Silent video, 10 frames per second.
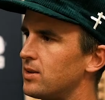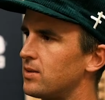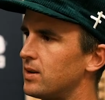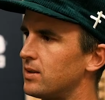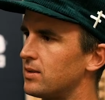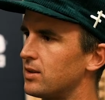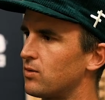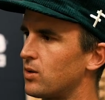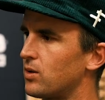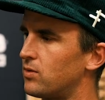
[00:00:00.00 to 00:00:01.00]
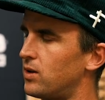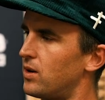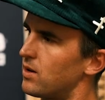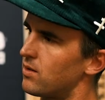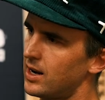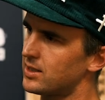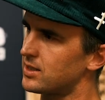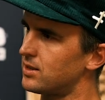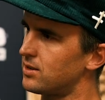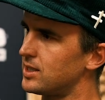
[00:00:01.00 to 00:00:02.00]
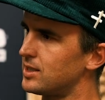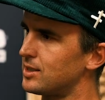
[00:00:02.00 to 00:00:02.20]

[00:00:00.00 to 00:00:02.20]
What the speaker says: and look forward to following your race and your season.